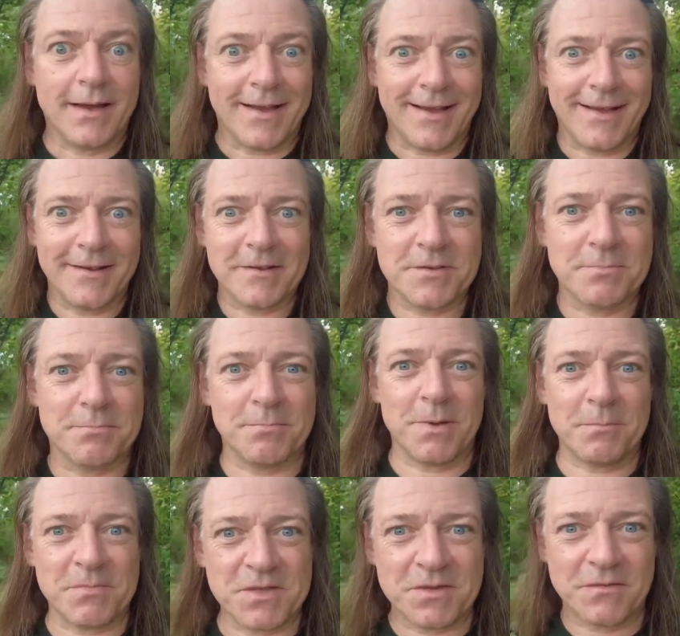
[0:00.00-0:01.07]
and
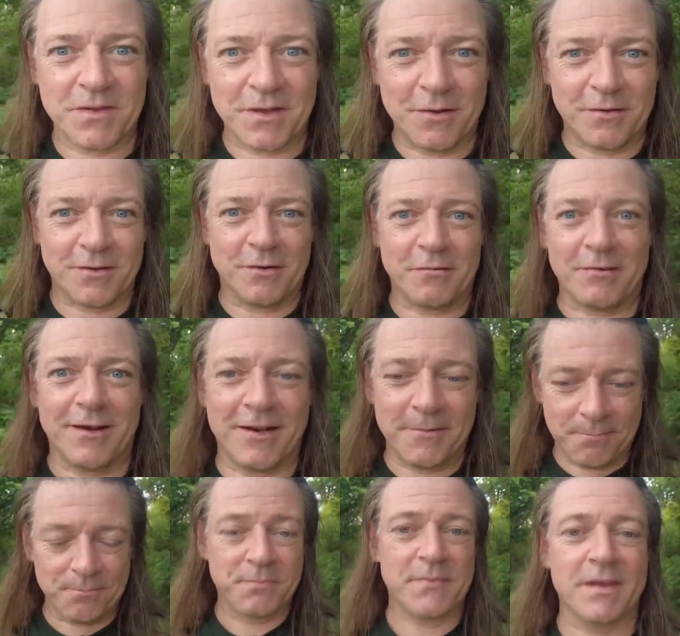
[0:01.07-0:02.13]
members of the IRA
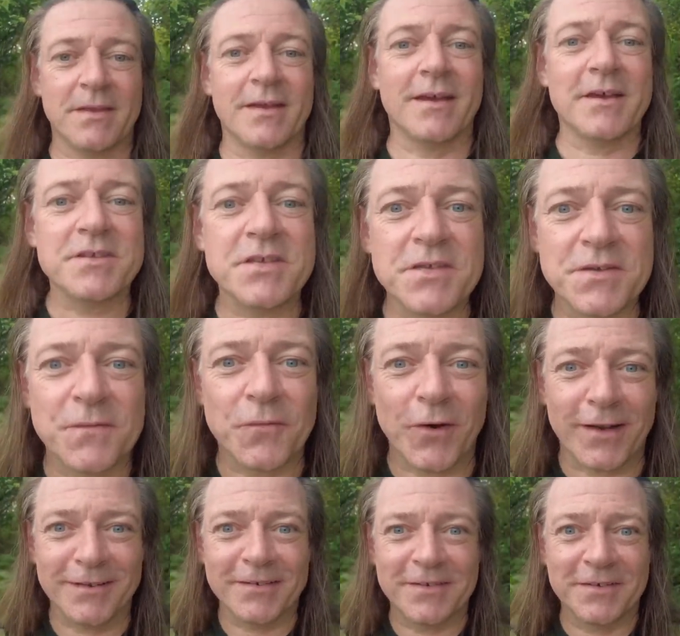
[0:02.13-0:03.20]
as his
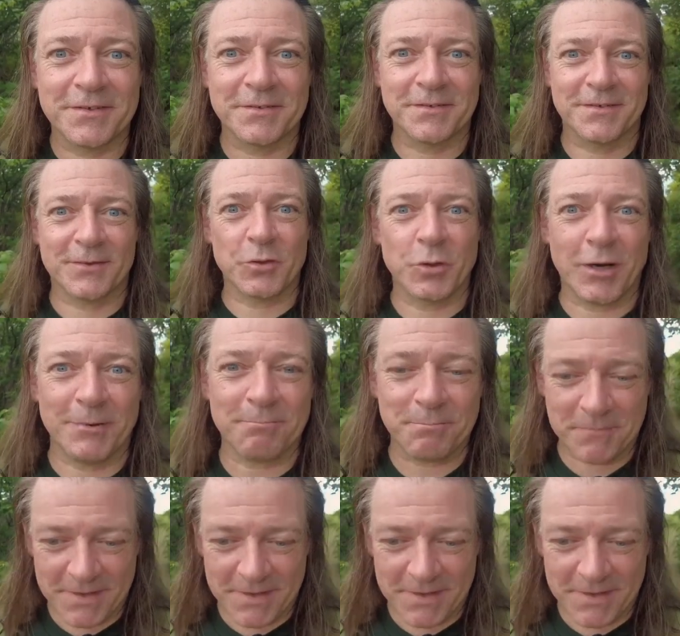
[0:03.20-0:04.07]
friends, right?